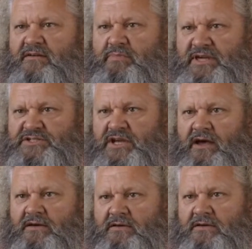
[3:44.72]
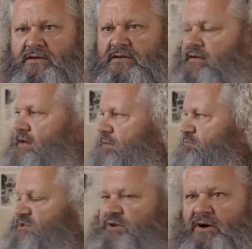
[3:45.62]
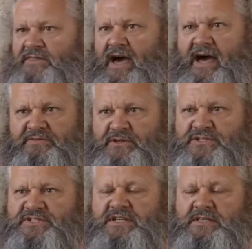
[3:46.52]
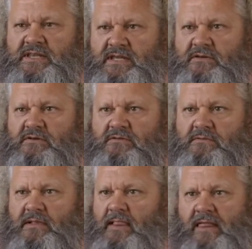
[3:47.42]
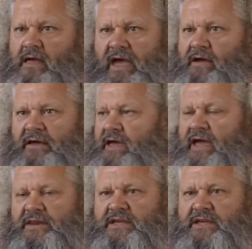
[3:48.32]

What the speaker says: picture beside the hut that you're sitting in? Or how